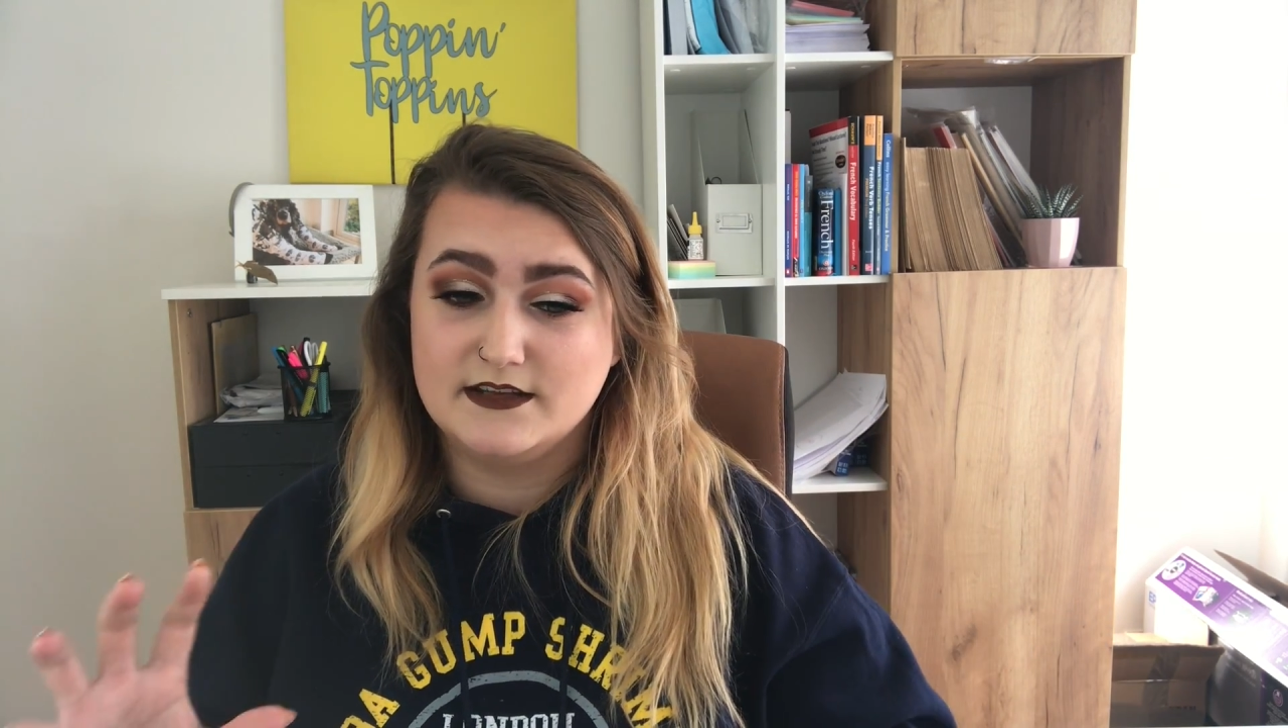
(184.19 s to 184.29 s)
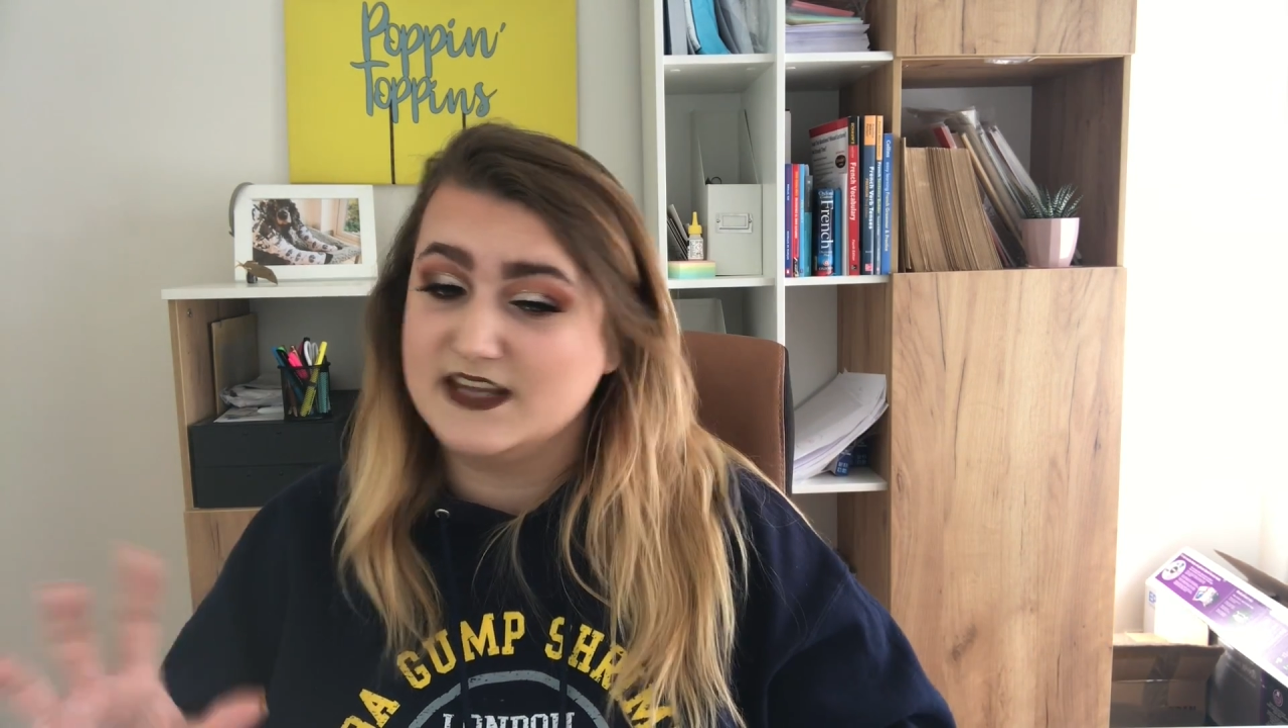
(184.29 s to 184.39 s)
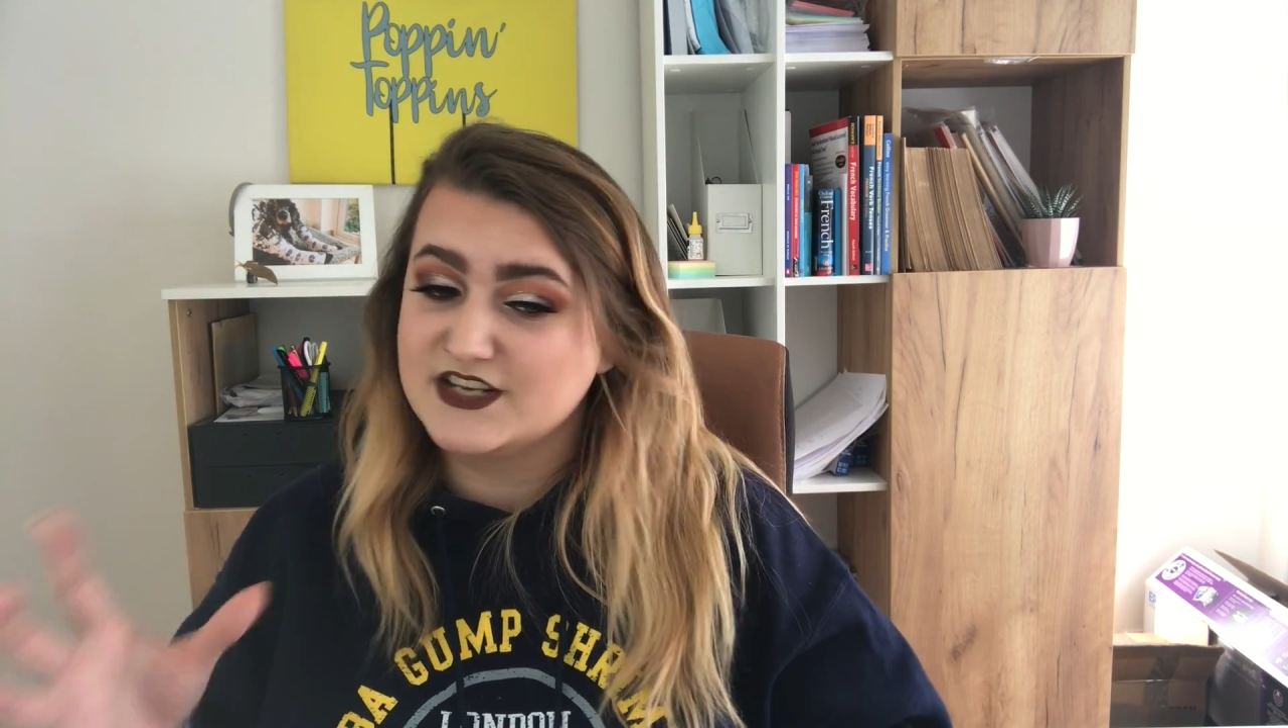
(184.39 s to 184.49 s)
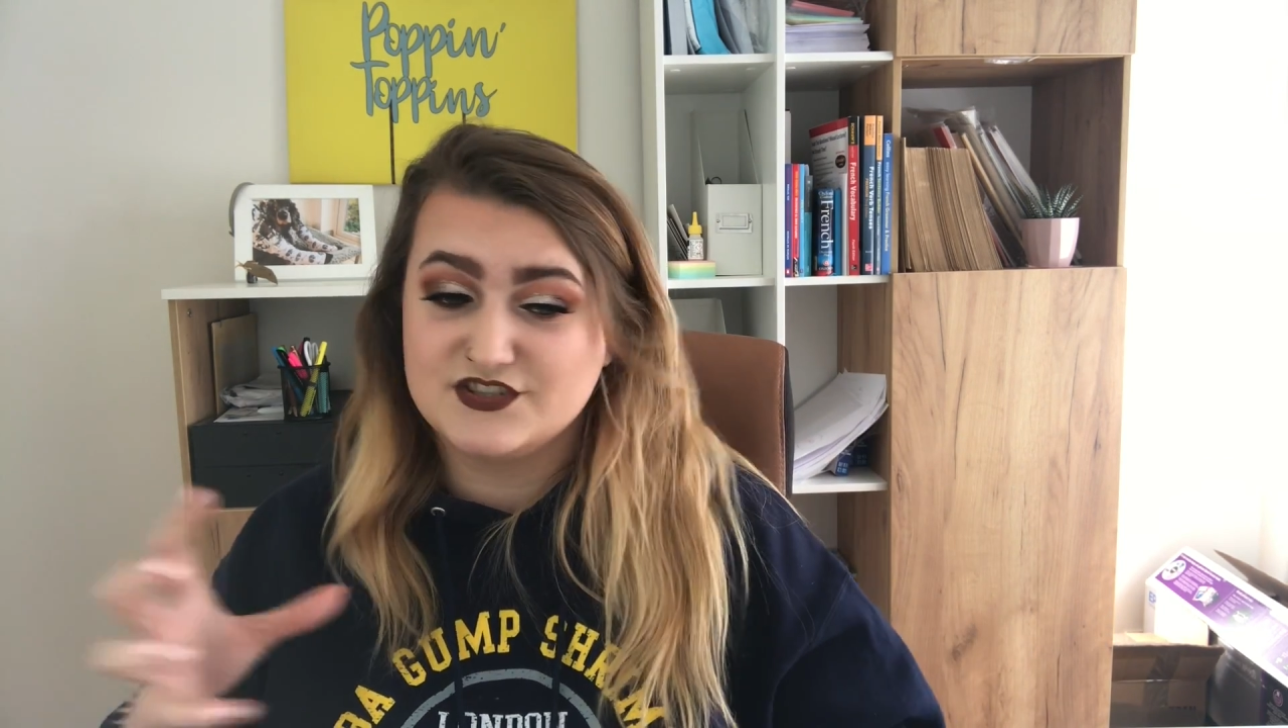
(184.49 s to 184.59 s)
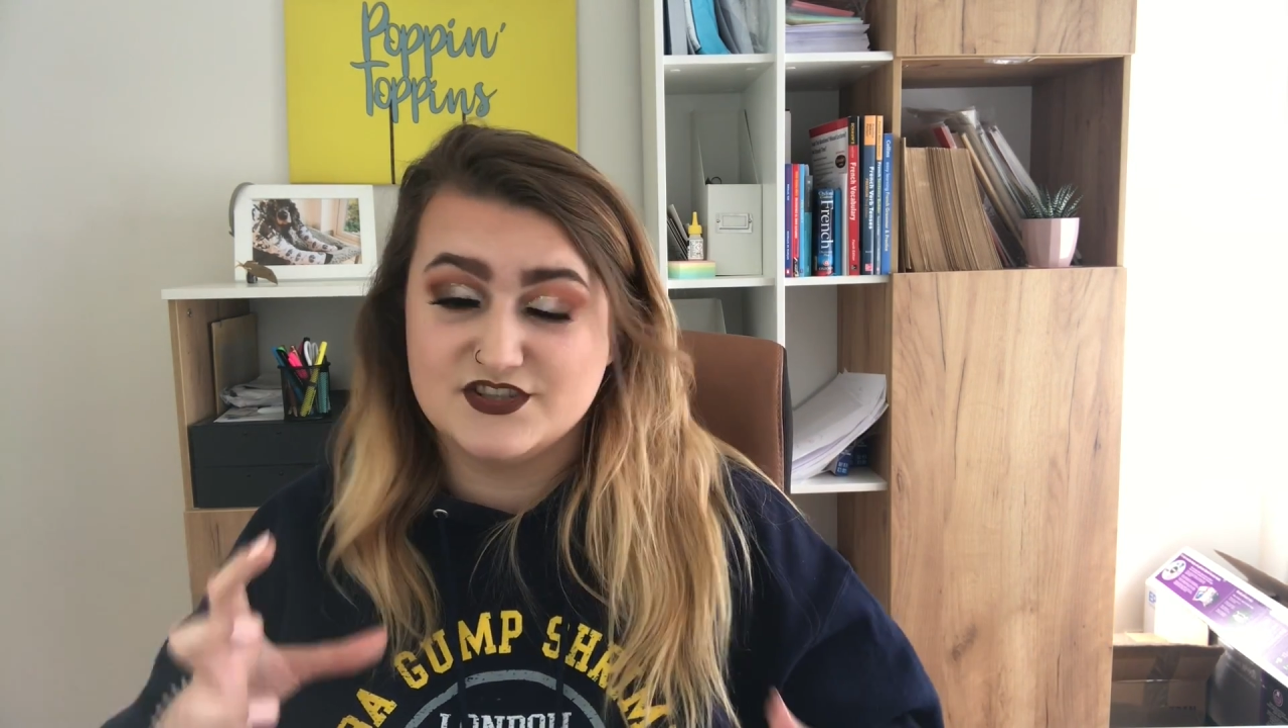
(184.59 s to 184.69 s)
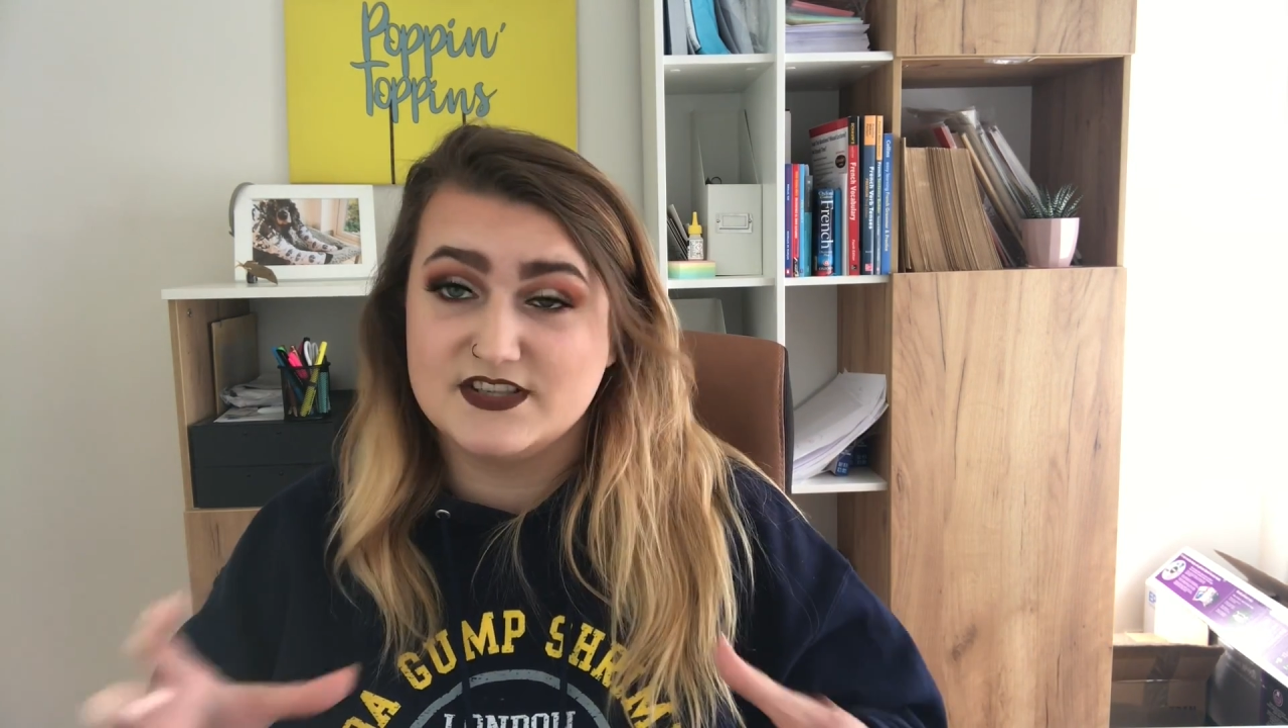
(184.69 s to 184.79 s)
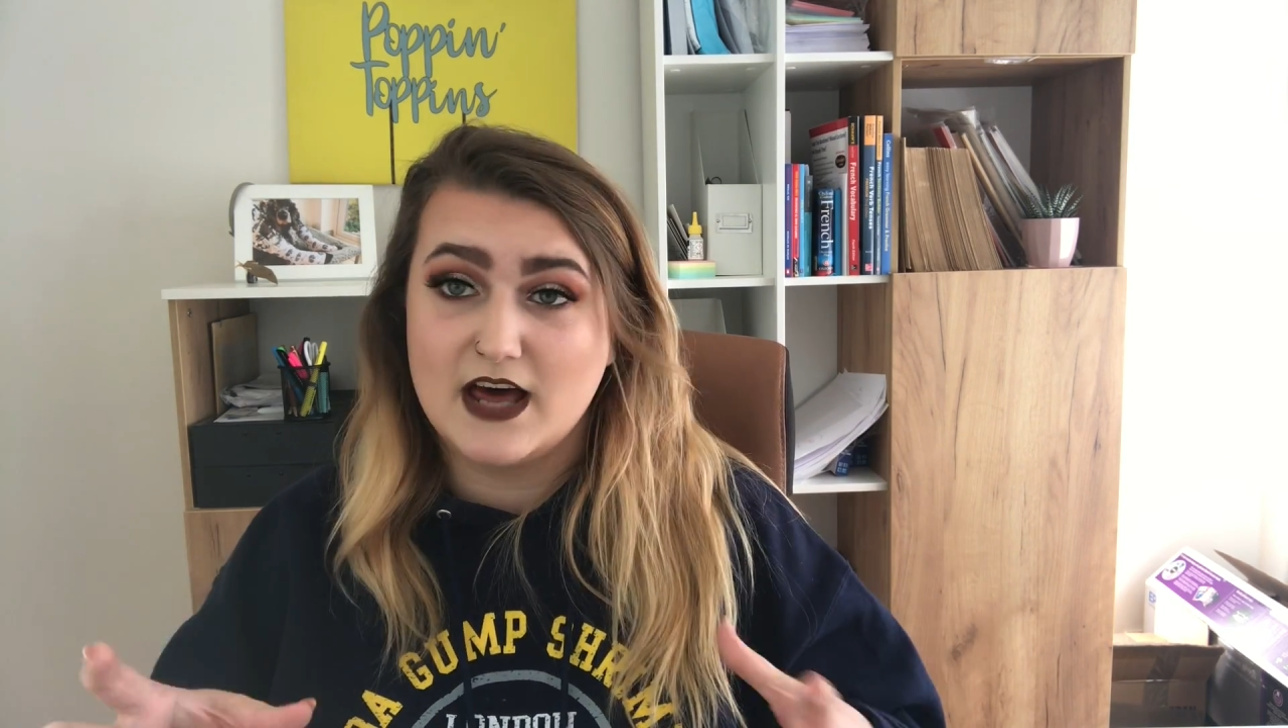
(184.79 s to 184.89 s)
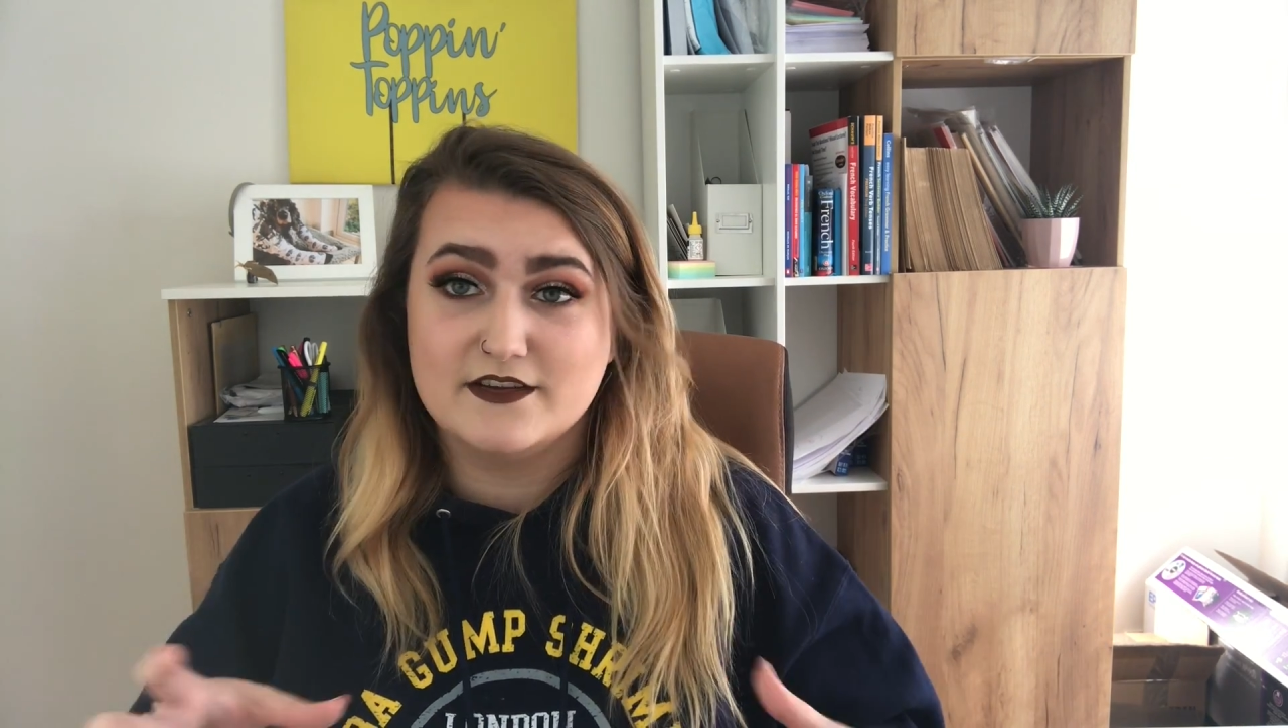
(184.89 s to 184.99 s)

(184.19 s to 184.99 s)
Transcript: that's just how